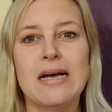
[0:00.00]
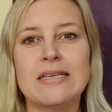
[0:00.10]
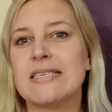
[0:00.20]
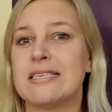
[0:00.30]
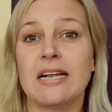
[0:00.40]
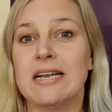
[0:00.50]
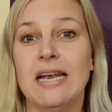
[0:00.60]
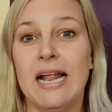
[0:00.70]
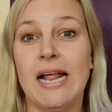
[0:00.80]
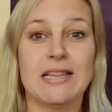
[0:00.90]

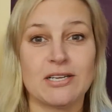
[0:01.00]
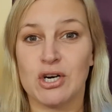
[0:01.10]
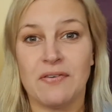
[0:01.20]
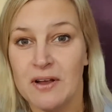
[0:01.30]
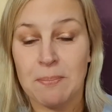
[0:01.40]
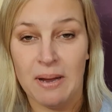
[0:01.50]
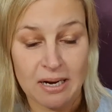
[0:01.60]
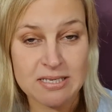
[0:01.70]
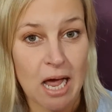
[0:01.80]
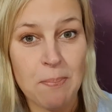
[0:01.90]
suddenly the traffic
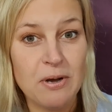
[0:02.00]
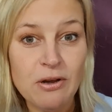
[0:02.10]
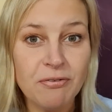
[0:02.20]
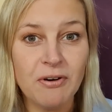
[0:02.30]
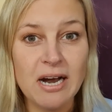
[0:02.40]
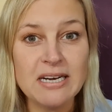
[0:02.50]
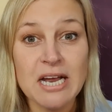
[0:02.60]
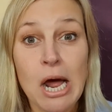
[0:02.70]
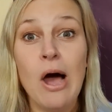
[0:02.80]
picks up and you find,